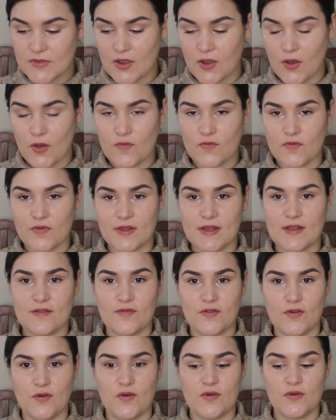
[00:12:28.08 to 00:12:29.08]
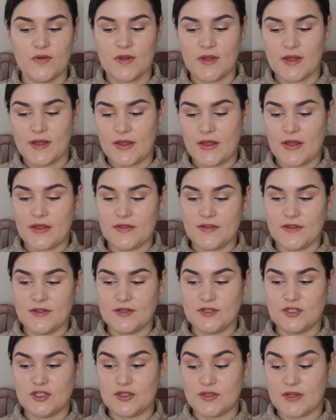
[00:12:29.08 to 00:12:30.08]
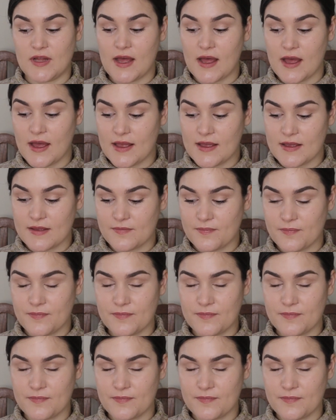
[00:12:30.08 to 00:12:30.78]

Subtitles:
hopefully for the July